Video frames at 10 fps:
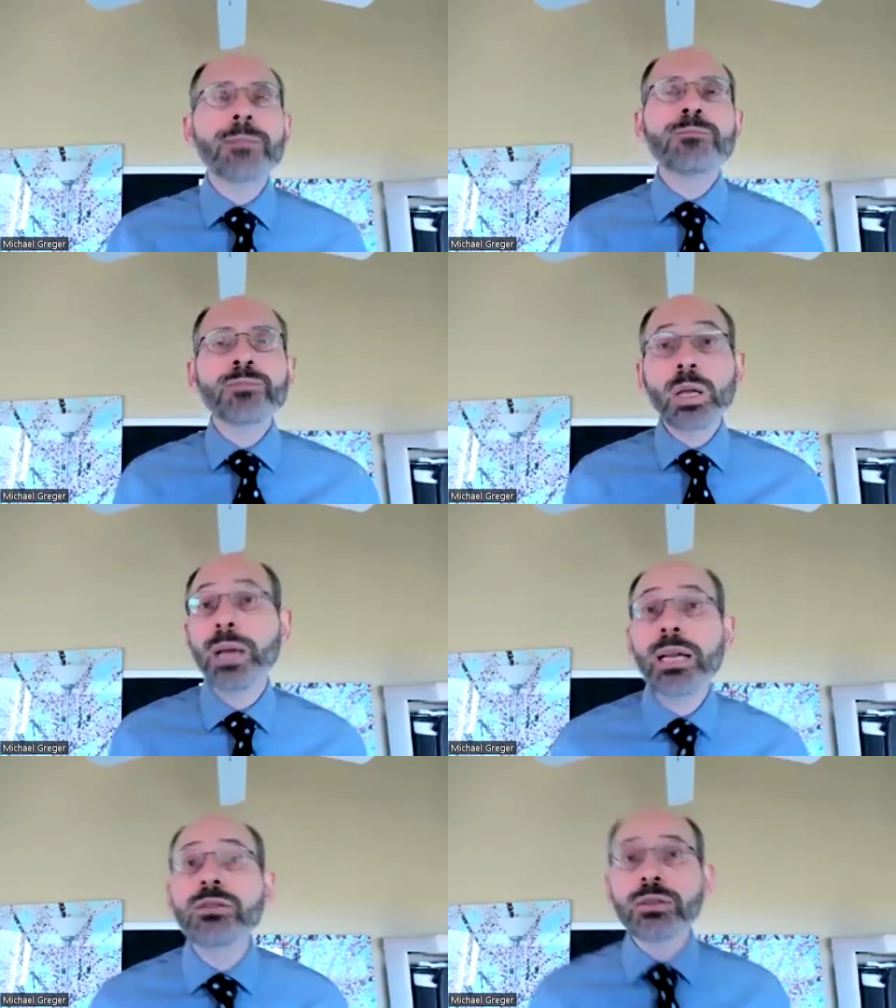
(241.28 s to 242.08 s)

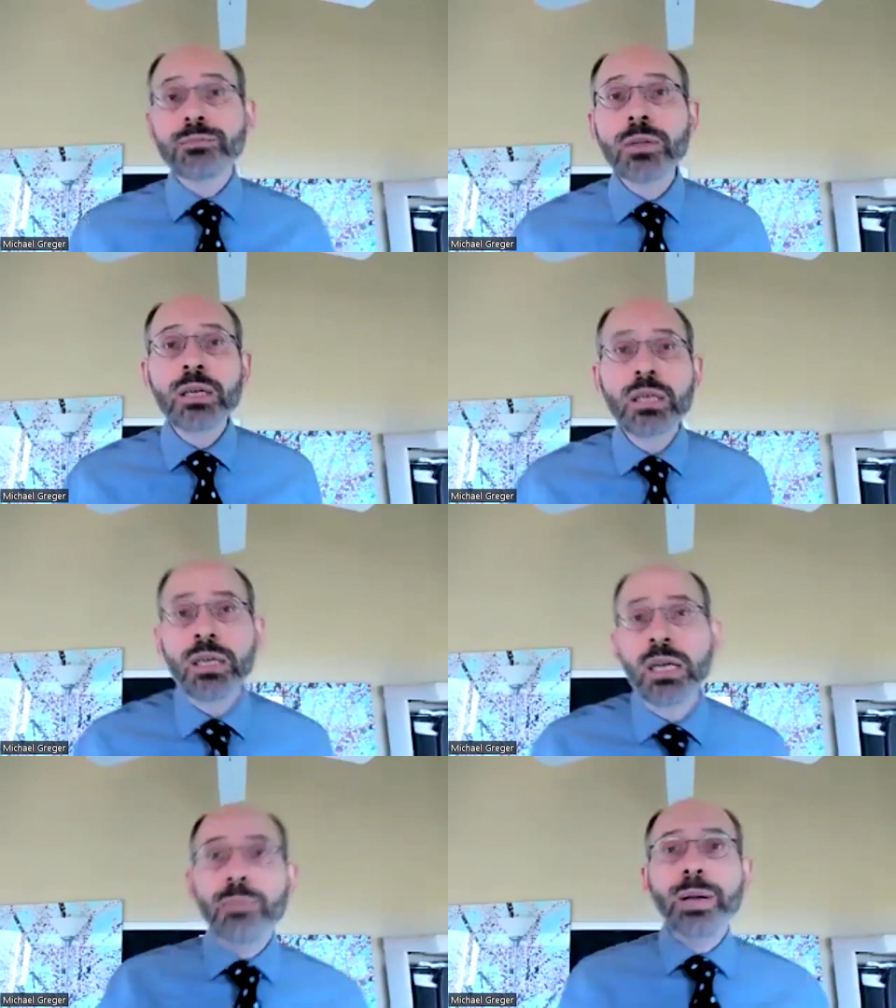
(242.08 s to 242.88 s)
patient. A
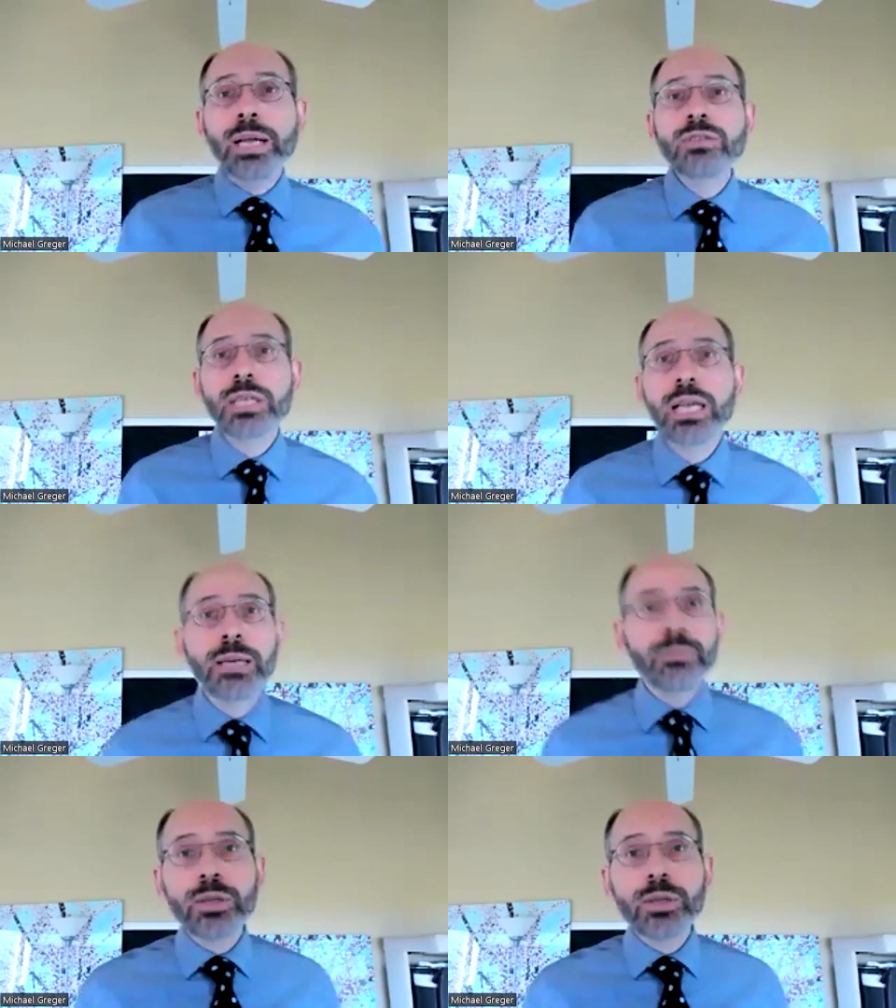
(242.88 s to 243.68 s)
patient came to
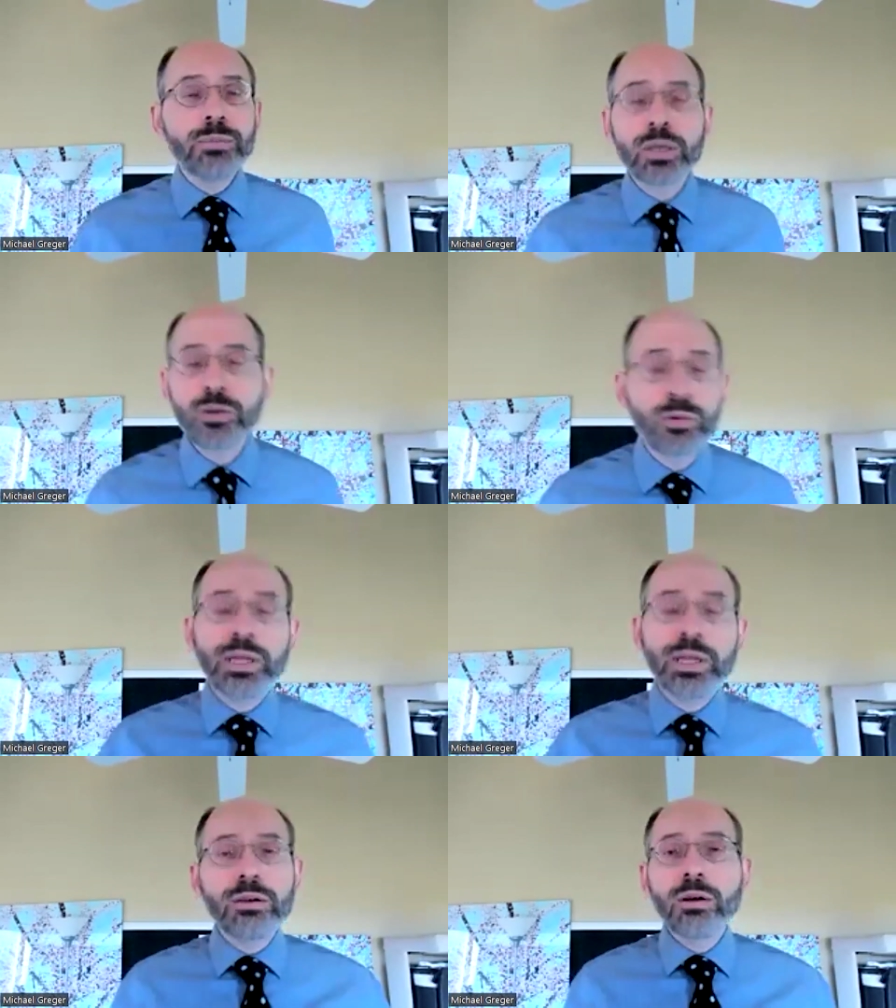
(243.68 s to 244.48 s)
them, who they'd
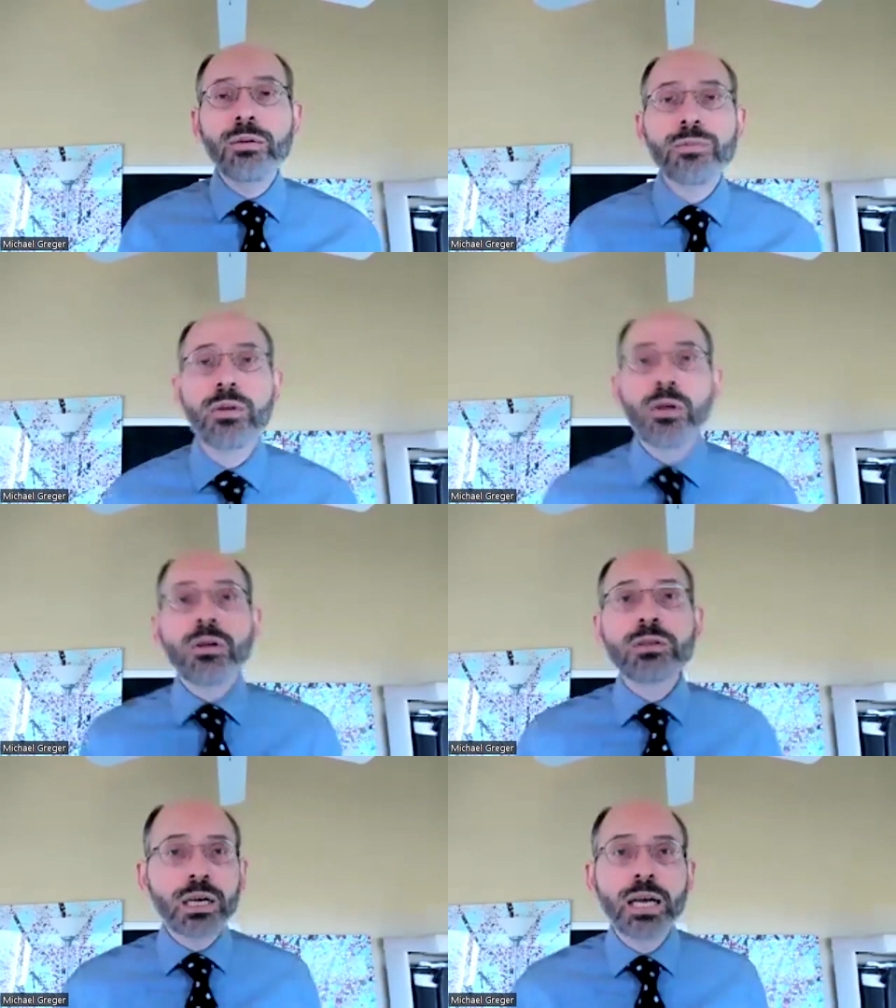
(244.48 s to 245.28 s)
known for a long
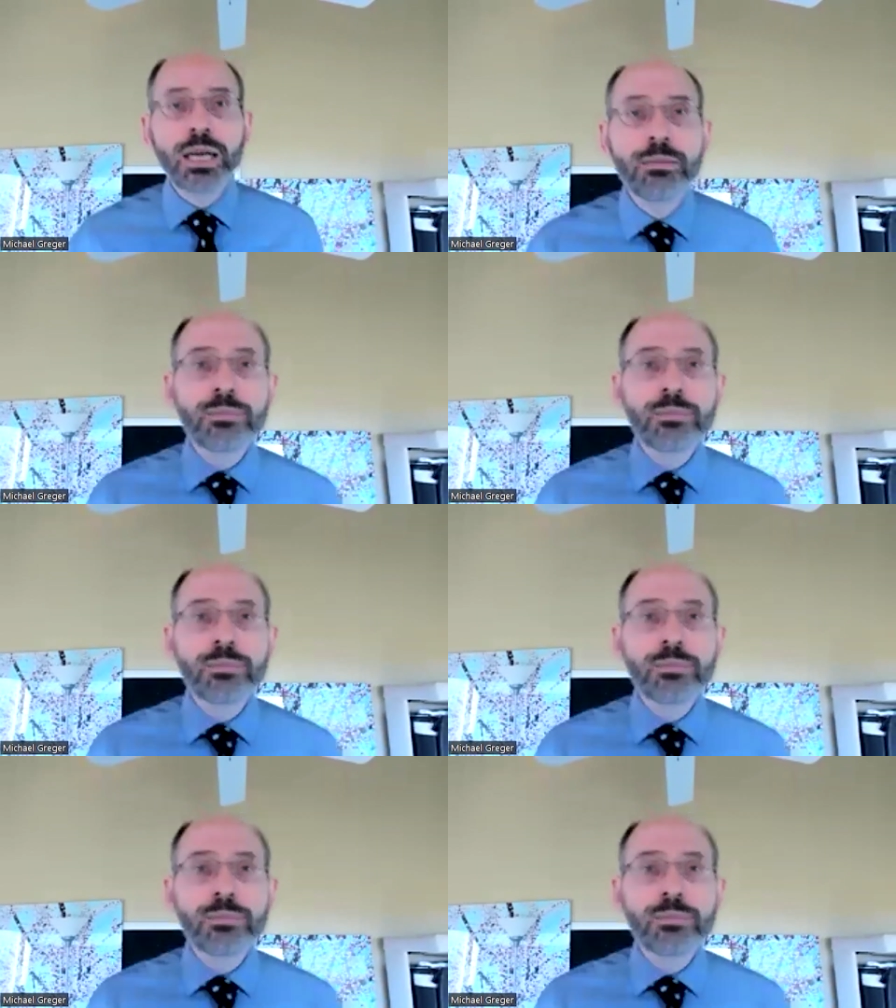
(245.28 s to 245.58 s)
time,